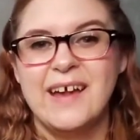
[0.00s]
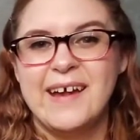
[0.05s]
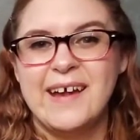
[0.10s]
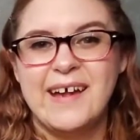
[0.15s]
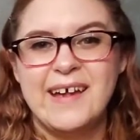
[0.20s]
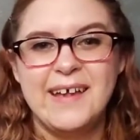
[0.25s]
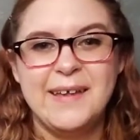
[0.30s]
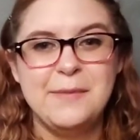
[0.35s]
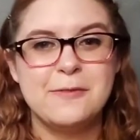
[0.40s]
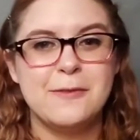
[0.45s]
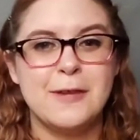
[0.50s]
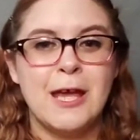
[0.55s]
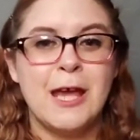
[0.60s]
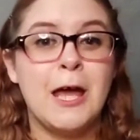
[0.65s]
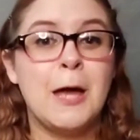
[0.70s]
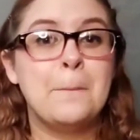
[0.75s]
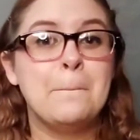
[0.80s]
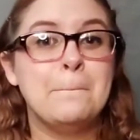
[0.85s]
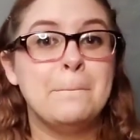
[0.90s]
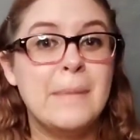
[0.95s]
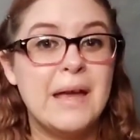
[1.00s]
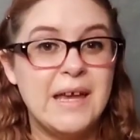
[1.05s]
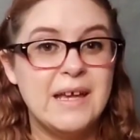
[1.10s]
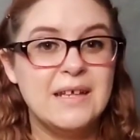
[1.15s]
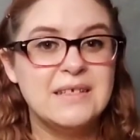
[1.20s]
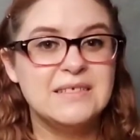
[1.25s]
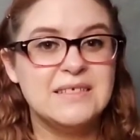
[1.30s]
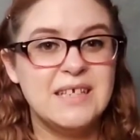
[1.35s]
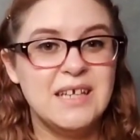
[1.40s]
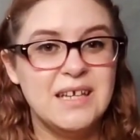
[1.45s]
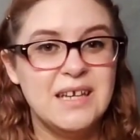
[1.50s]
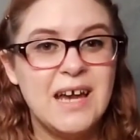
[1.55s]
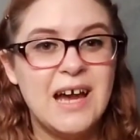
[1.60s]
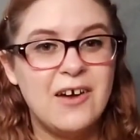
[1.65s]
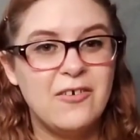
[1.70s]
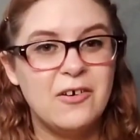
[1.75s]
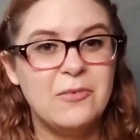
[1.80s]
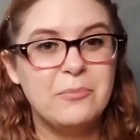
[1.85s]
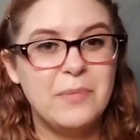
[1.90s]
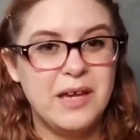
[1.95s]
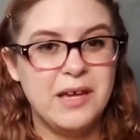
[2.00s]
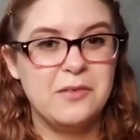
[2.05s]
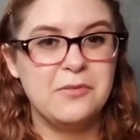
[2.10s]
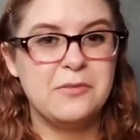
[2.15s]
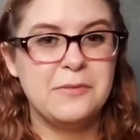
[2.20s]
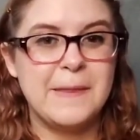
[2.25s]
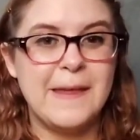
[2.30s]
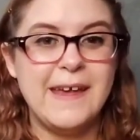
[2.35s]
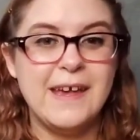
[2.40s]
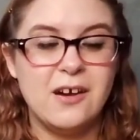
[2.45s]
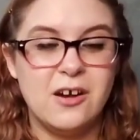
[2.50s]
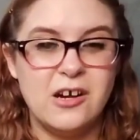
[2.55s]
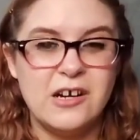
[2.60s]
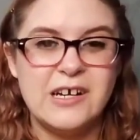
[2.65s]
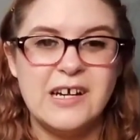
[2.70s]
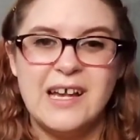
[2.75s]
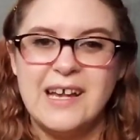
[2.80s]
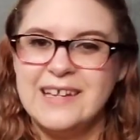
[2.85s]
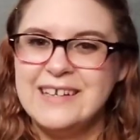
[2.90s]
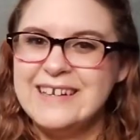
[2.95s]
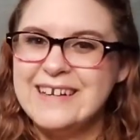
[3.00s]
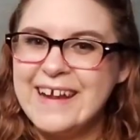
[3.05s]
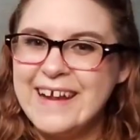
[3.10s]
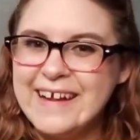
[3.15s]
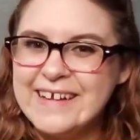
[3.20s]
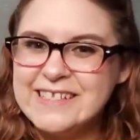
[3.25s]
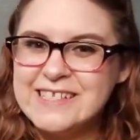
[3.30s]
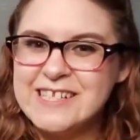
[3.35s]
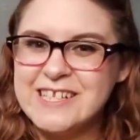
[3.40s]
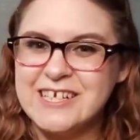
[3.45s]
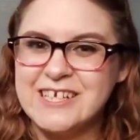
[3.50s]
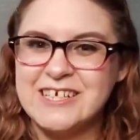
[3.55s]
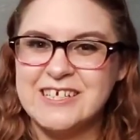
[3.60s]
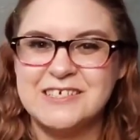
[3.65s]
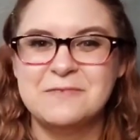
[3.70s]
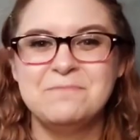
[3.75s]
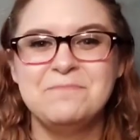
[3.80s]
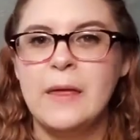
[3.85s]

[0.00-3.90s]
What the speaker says: it's amazing how amazed they are at nature.